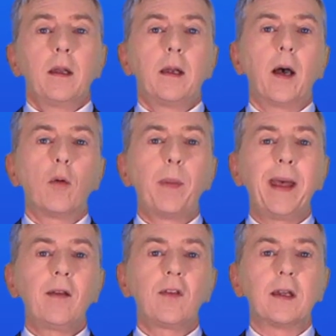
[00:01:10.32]
Now,
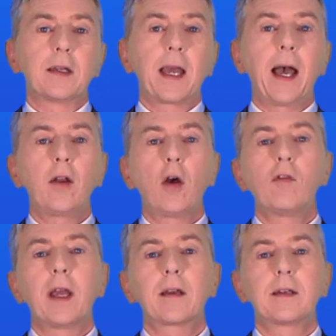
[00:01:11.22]
benzene cannot
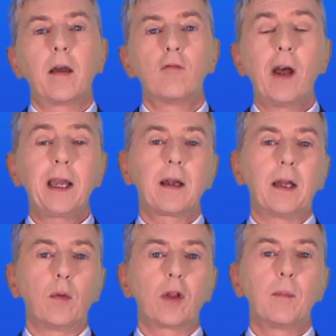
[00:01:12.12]
react
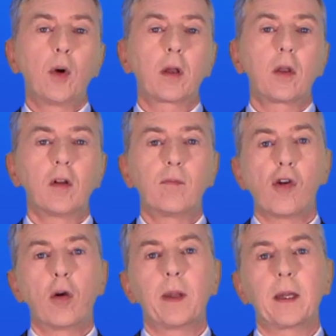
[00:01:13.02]
directly with a molecule of
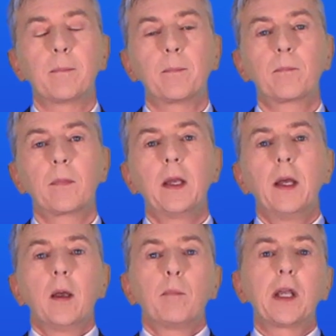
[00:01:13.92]
bromine.
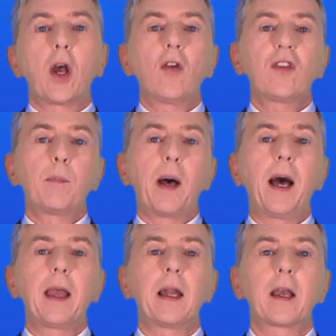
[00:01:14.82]
Because the
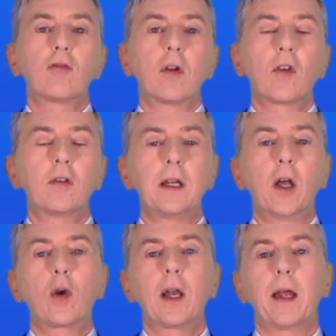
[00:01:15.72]
pi electrons are
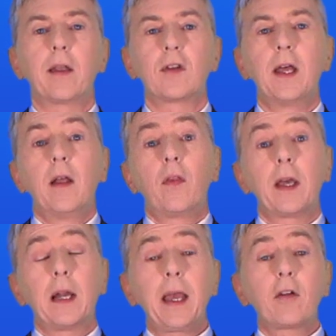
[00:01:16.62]
delocalized, the
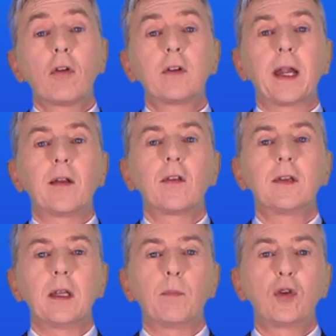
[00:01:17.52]
electron
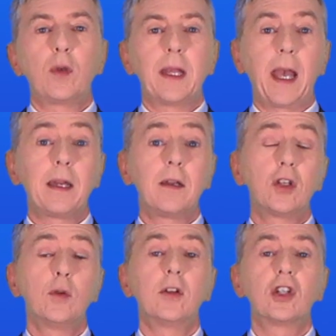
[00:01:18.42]
density between any
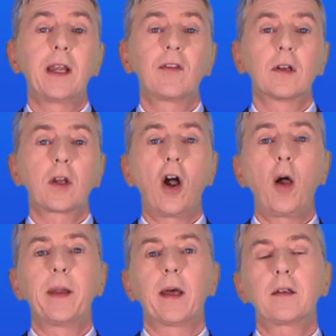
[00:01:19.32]
two adjacent
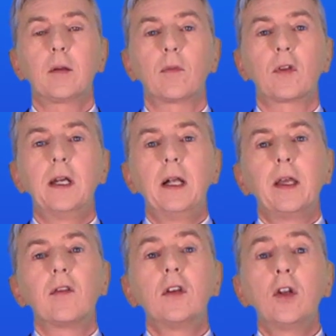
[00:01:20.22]
carbon atoms
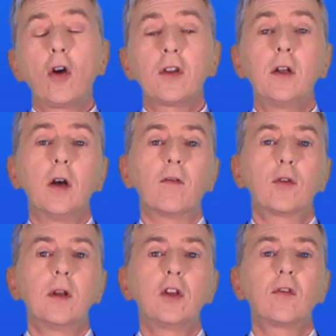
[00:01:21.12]
is not enough
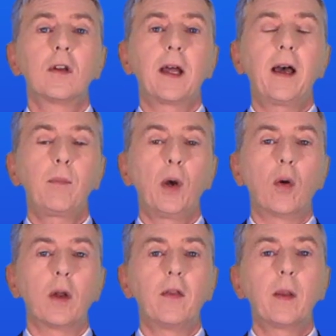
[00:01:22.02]
to induce a
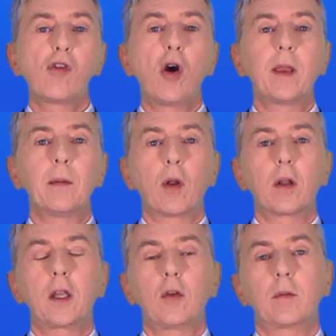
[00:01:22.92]
dipole in the bromine
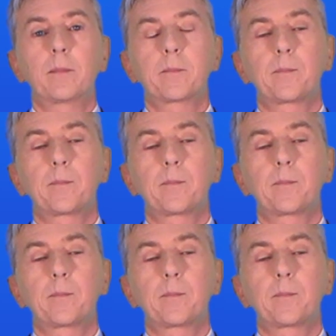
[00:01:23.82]
molecule.